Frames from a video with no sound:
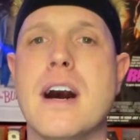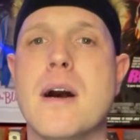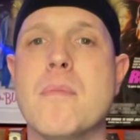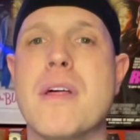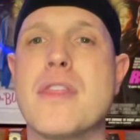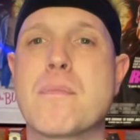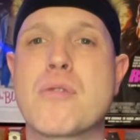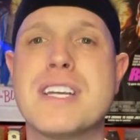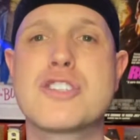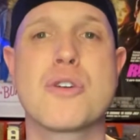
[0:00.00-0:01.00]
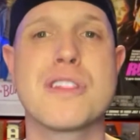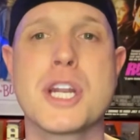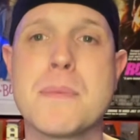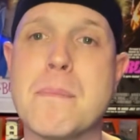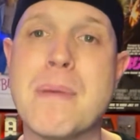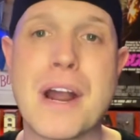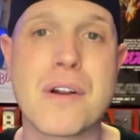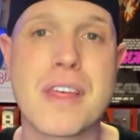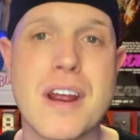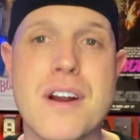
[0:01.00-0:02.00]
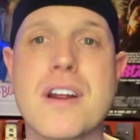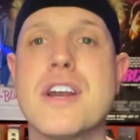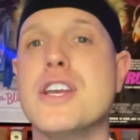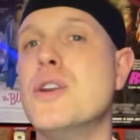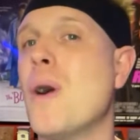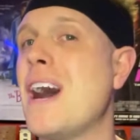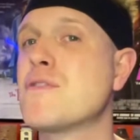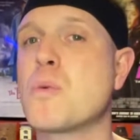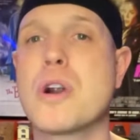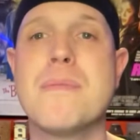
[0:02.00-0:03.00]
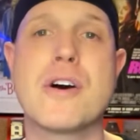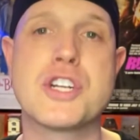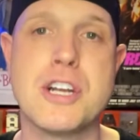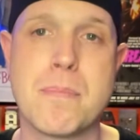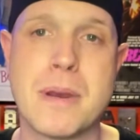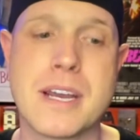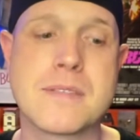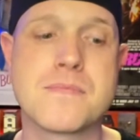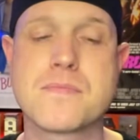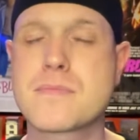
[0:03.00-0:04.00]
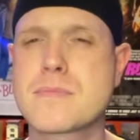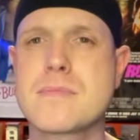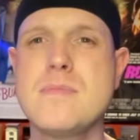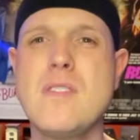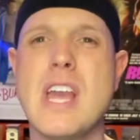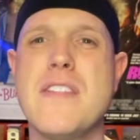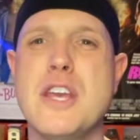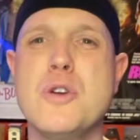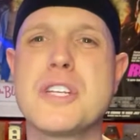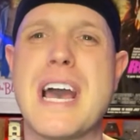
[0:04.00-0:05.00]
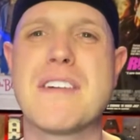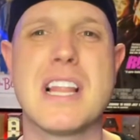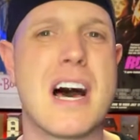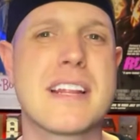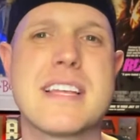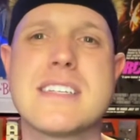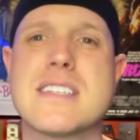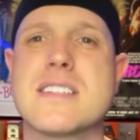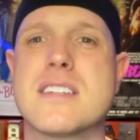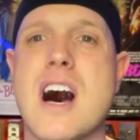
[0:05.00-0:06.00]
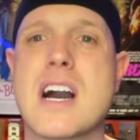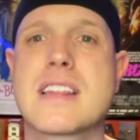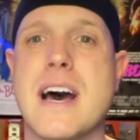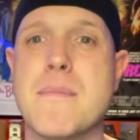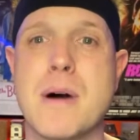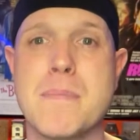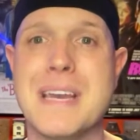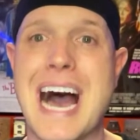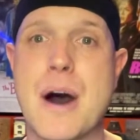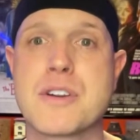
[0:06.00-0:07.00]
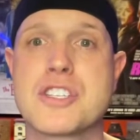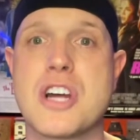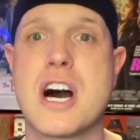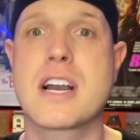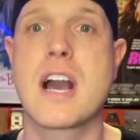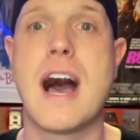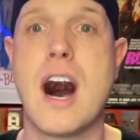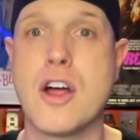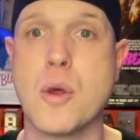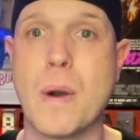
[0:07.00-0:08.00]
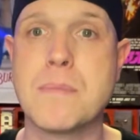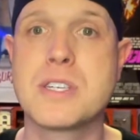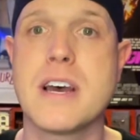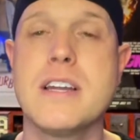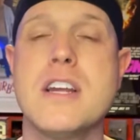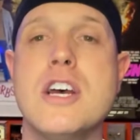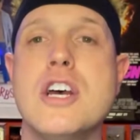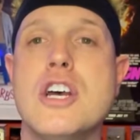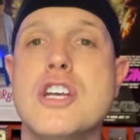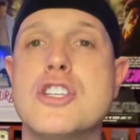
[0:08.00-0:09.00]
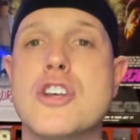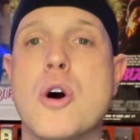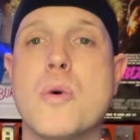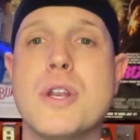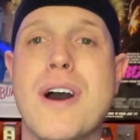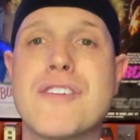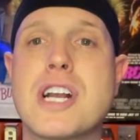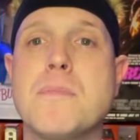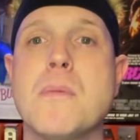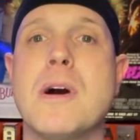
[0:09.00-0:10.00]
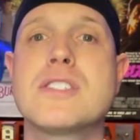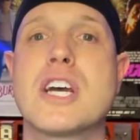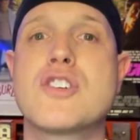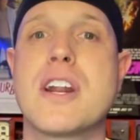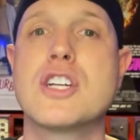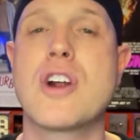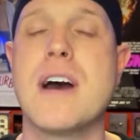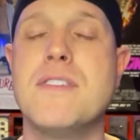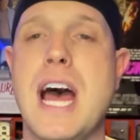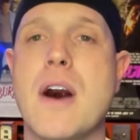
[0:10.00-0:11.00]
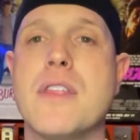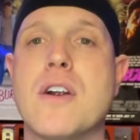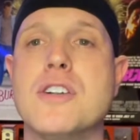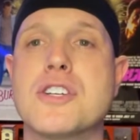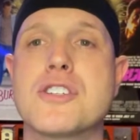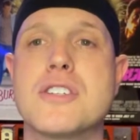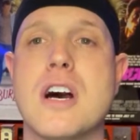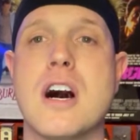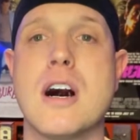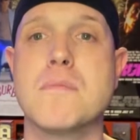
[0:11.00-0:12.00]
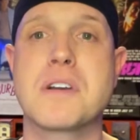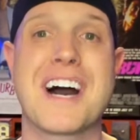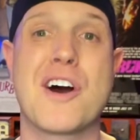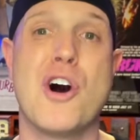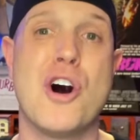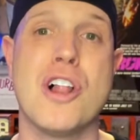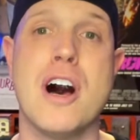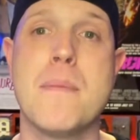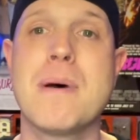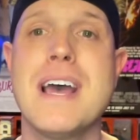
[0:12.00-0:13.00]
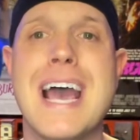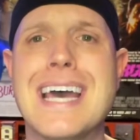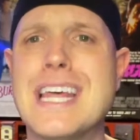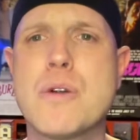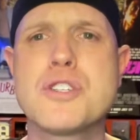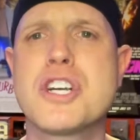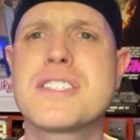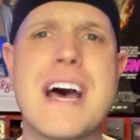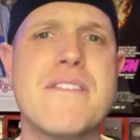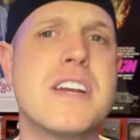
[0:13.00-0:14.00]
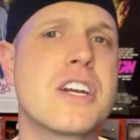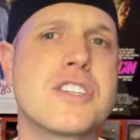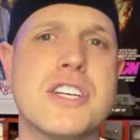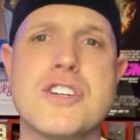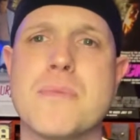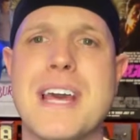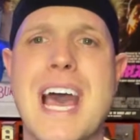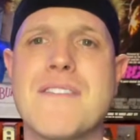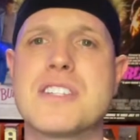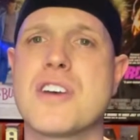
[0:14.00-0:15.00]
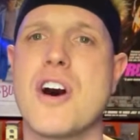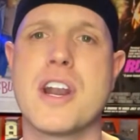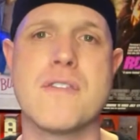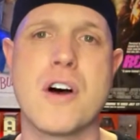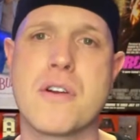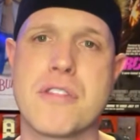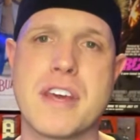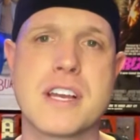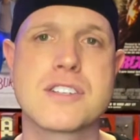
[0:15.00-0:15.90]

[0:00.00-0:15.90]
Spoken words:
the prices are a little bit better there. You don't have to worry about shipping. And they usually have a lot of things in stock that might be out of stock on the website. So, you know, every couple months I try to drive down there and just kind of haul up. And they don't just have Vinegar Syndrome. They have a ton of other things.